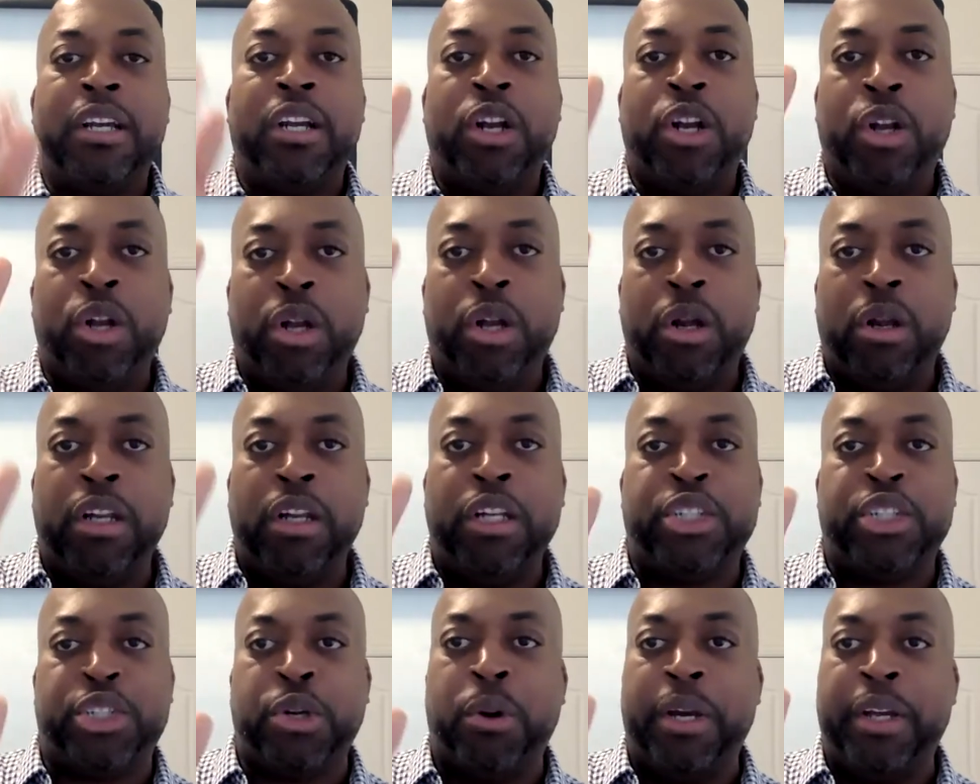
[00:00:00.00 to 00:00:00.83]
literally
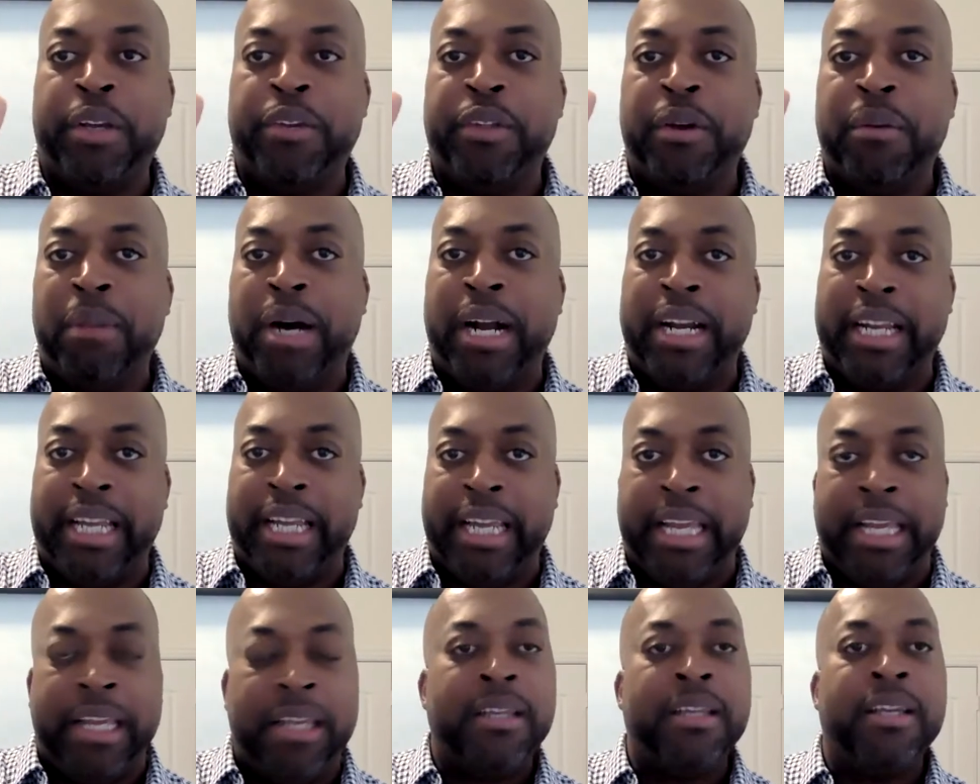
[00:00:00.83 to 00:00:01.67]
showing you the
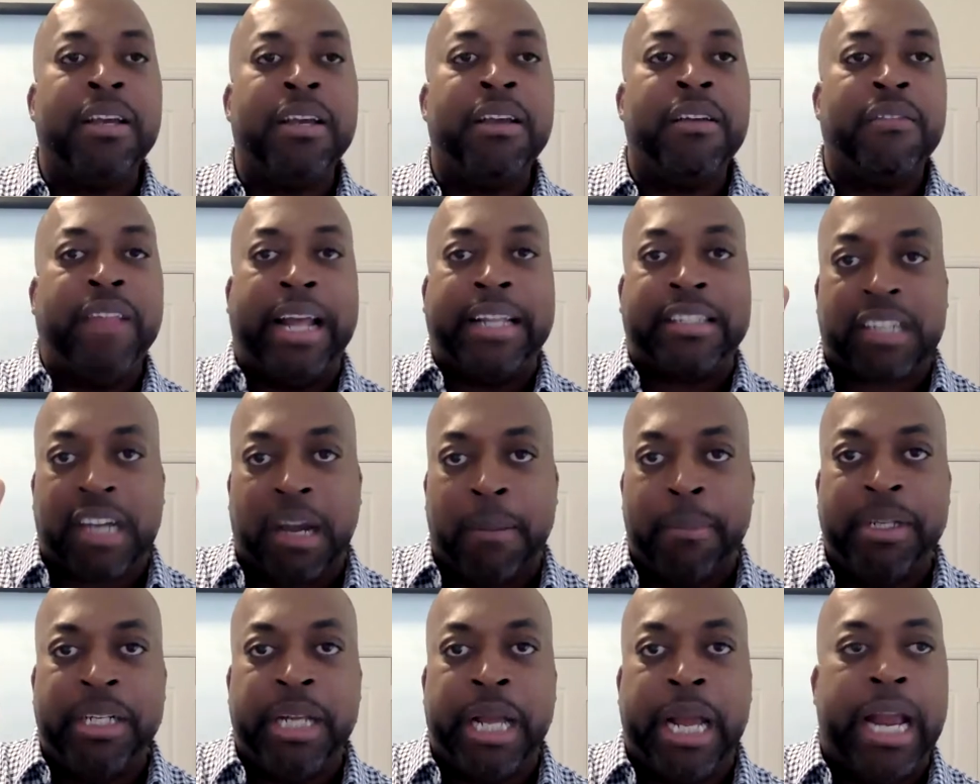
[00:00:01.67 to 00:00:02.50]
money that's
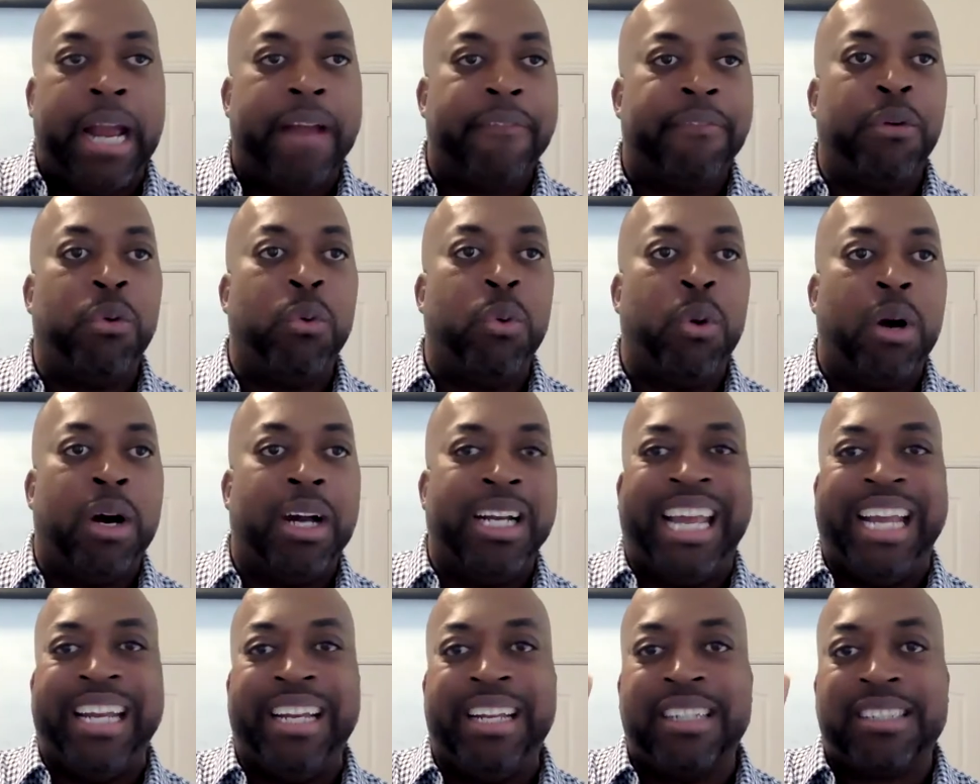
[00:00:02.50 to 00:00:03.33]
coming to
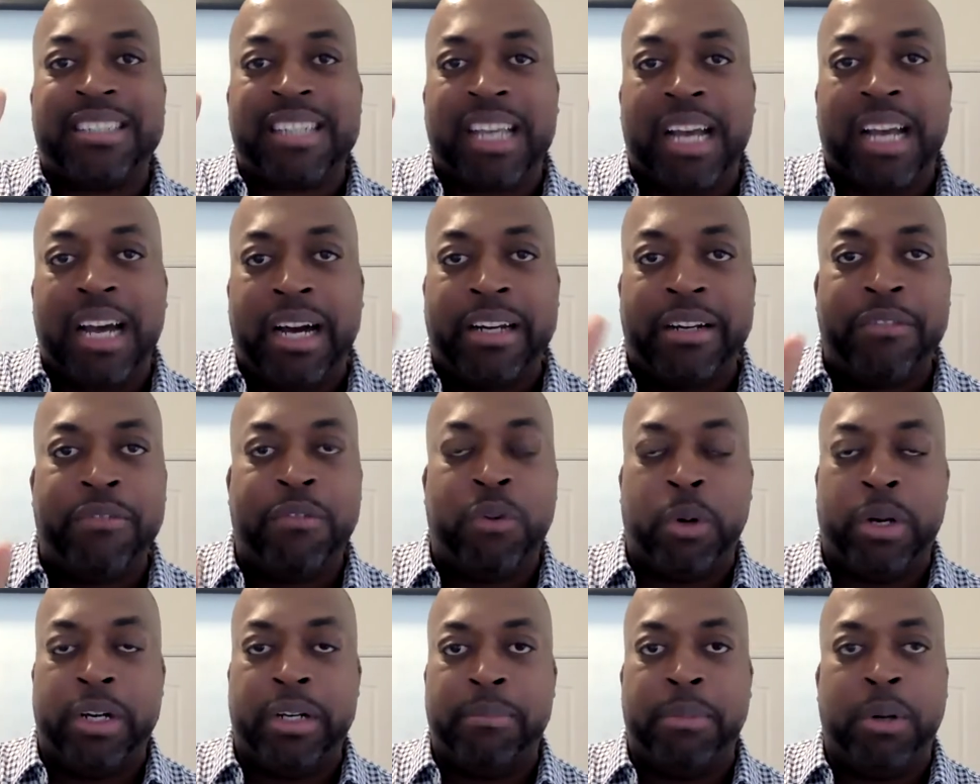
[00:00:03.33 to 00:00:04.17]
everyone and it's
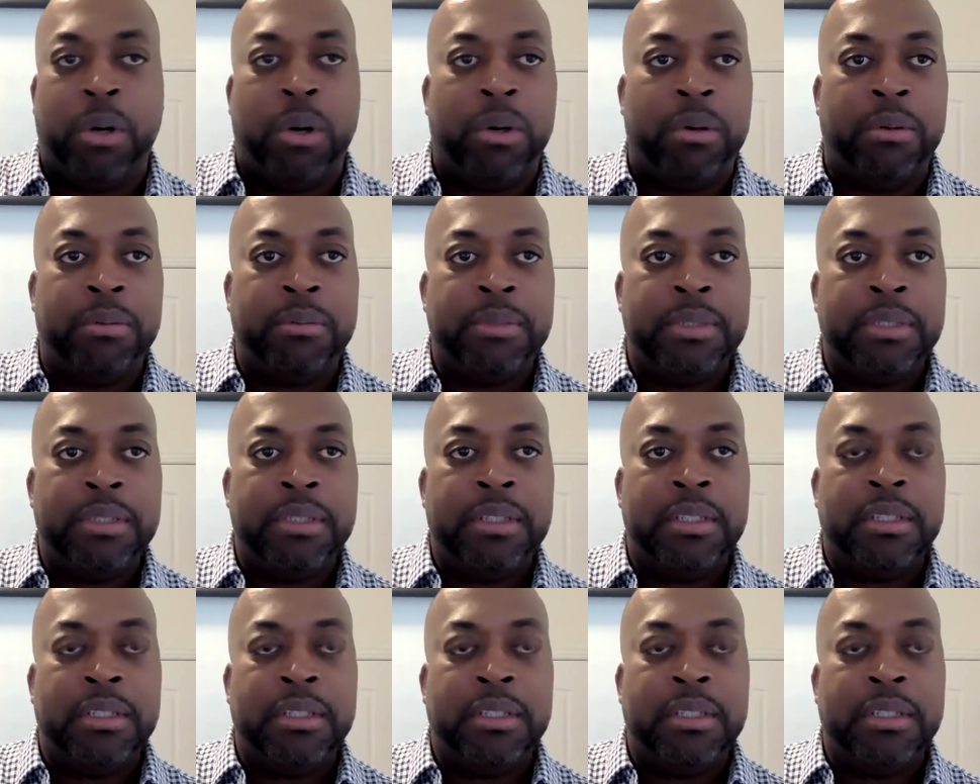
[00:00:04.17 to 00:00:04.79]
unavoidable,